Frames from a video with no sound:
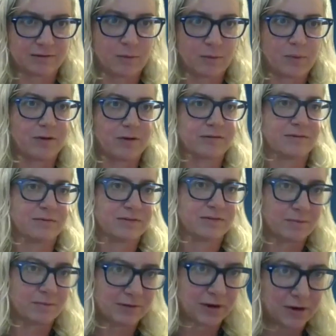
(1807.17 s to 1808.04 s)
So parts of
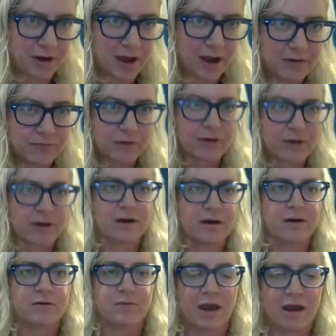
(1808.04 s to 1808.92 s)
sub-Saharan
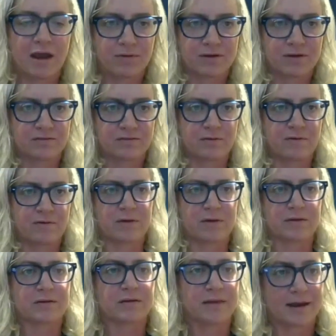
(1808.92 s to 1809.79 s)
Africa, right, because we haven't
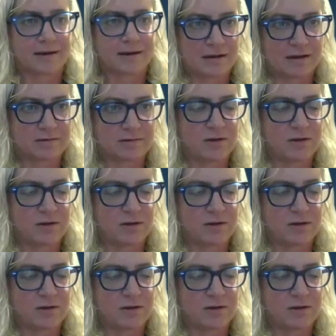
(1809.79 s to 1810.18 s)
been collecting.